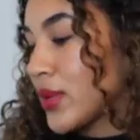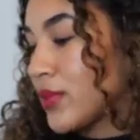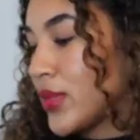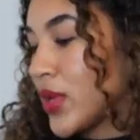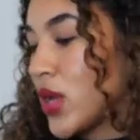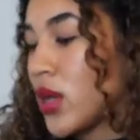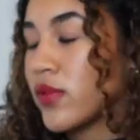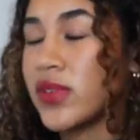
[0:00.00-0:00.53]

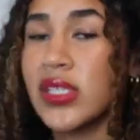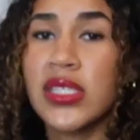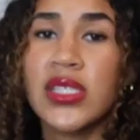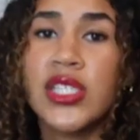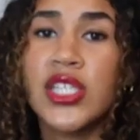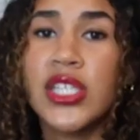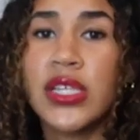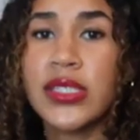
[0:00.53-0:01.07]
But obviously
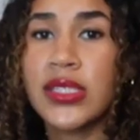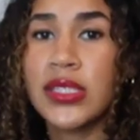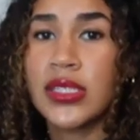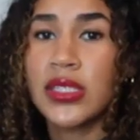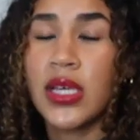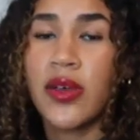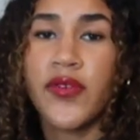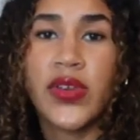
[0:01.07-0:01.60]
she does
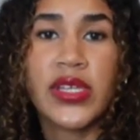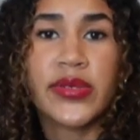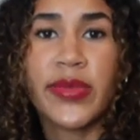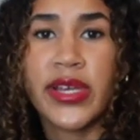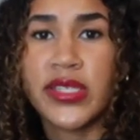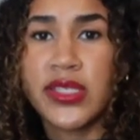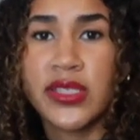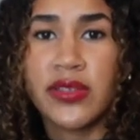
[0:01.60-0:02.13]
face
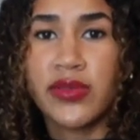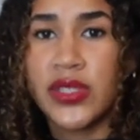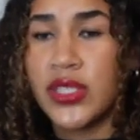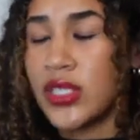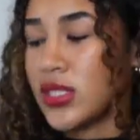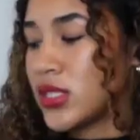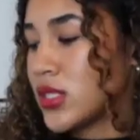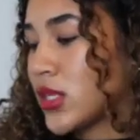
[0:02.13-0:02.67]
masks if
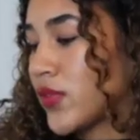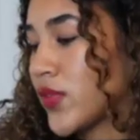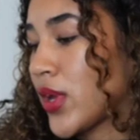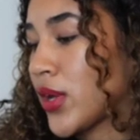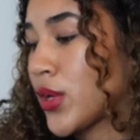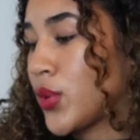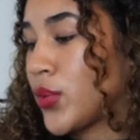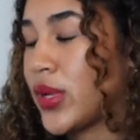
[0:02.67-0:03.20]
she's a
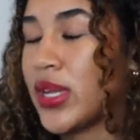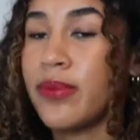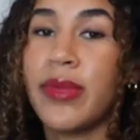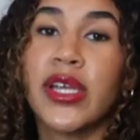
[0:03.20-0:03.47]
self-care queen.